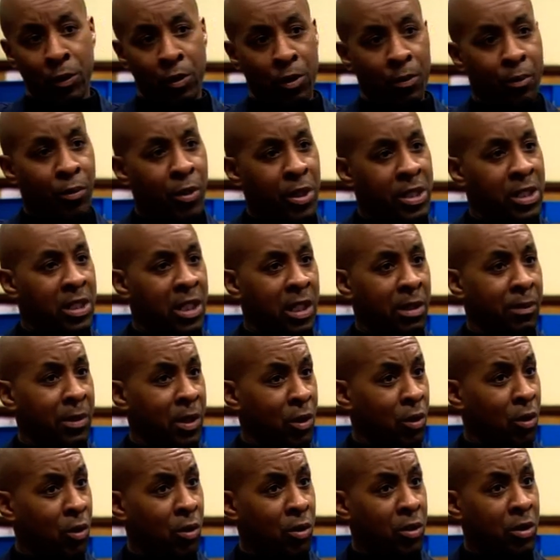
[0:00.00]
was unprecedented
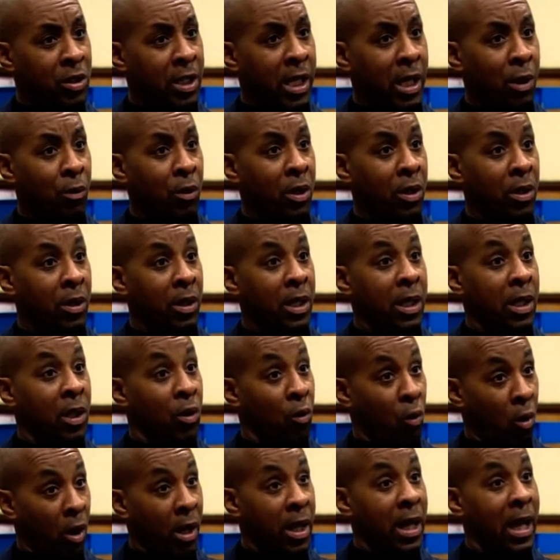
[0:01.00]
because they were
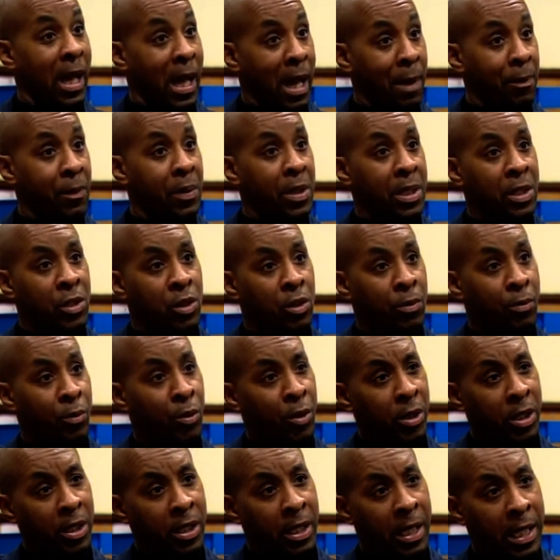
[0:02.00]
quite happy to
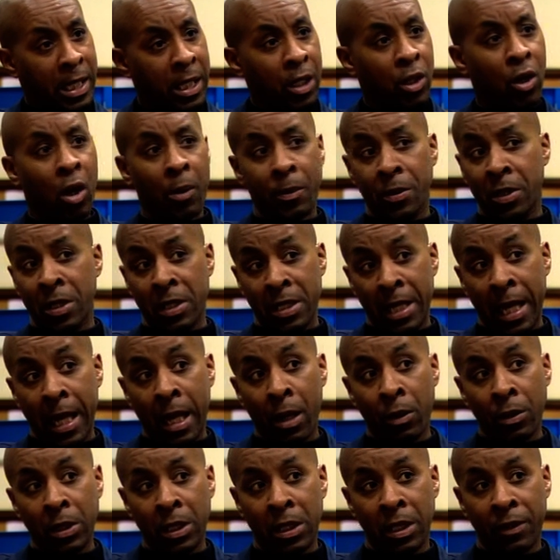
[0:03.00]
bring a helicopter
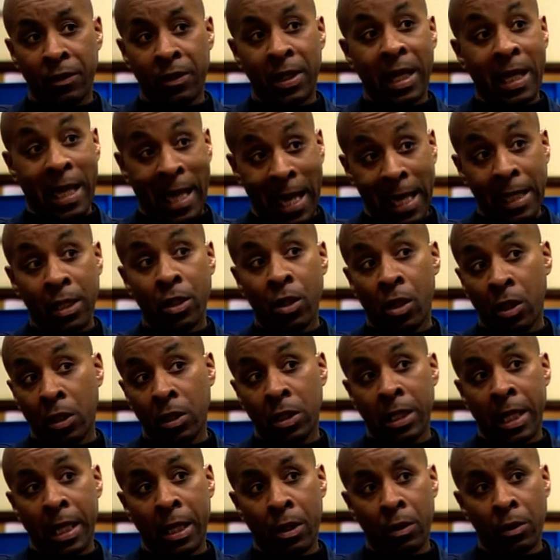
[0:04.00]
down, and if that had gone
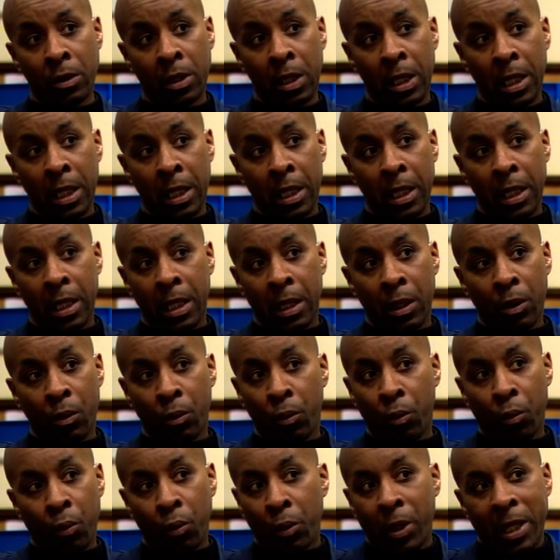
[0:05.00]
down,
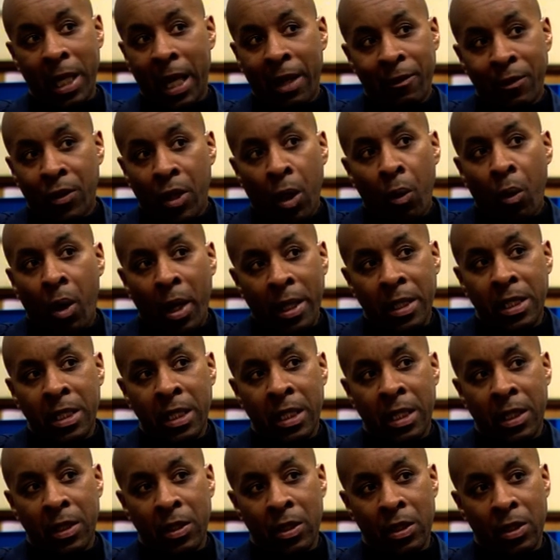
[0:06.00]
we have no
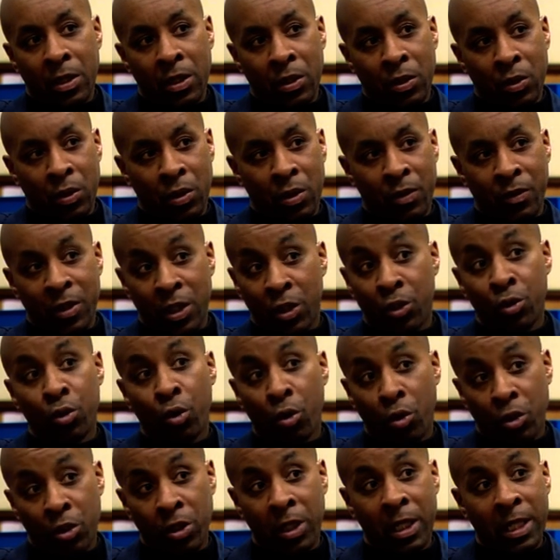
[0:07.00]
idea that the sort of
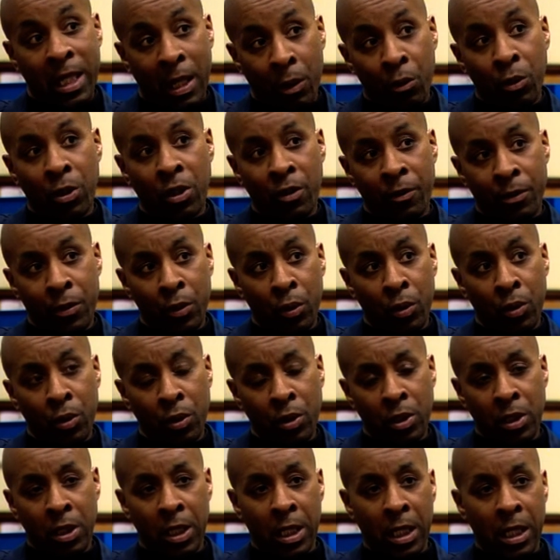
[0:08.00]
destruction that that would have
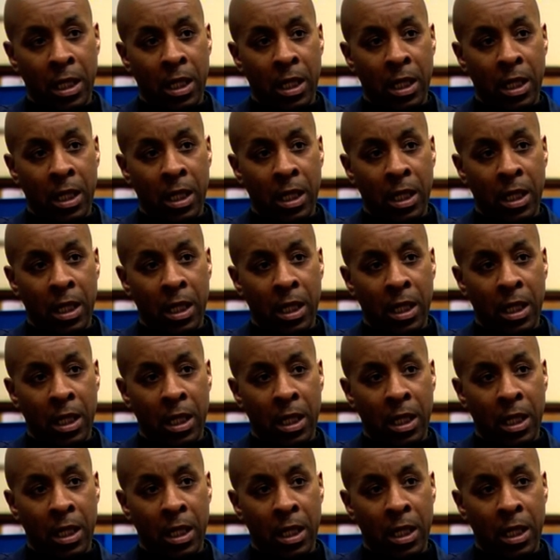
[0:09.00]
brought.